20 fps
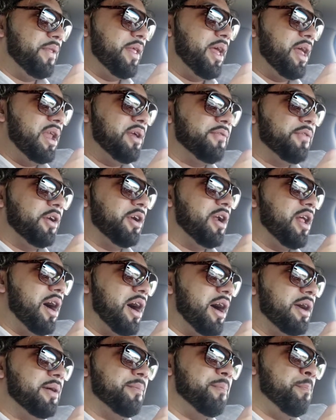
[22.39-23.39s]
And if you're
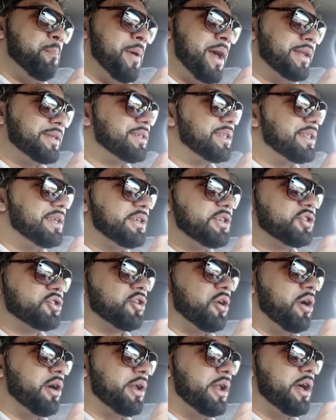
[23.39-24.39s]
not mentally
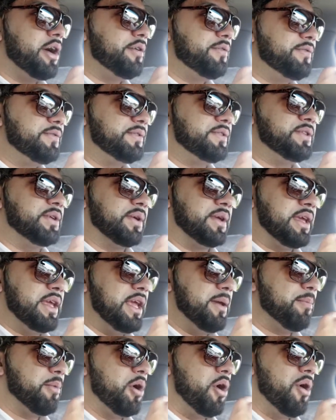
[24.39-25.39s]
strong enough to
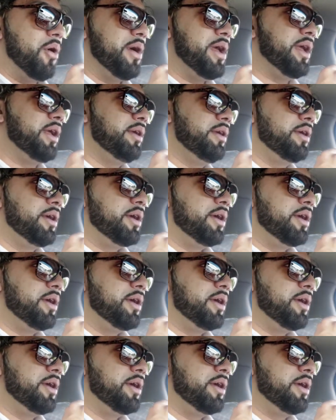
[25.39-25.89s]
keep going